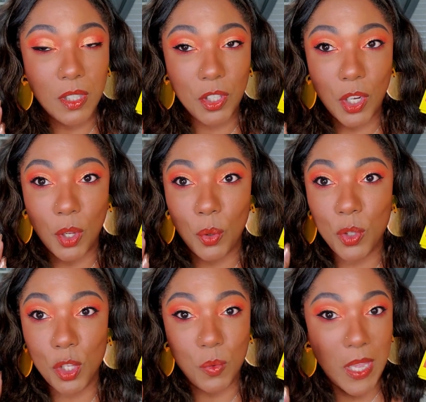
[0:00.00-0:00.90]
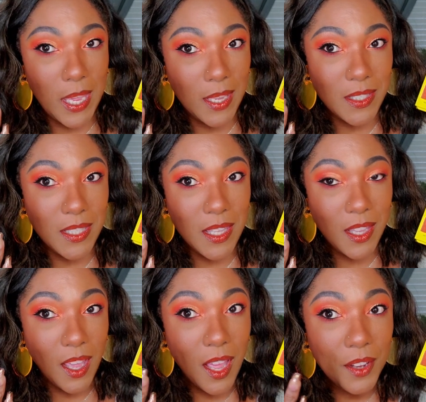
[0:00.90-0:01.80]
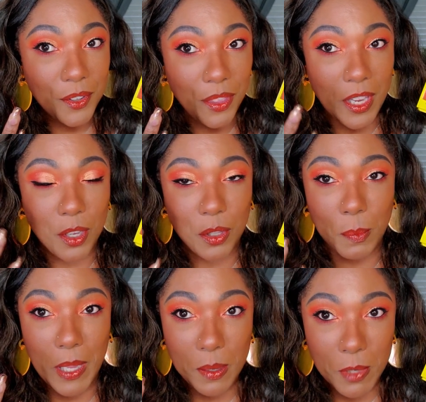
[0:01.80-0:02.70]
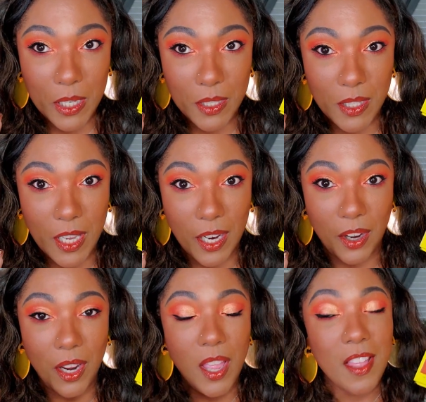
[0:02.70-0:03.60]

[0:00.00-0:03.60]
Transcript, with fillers: you know, you can see the color there, the pigment is there,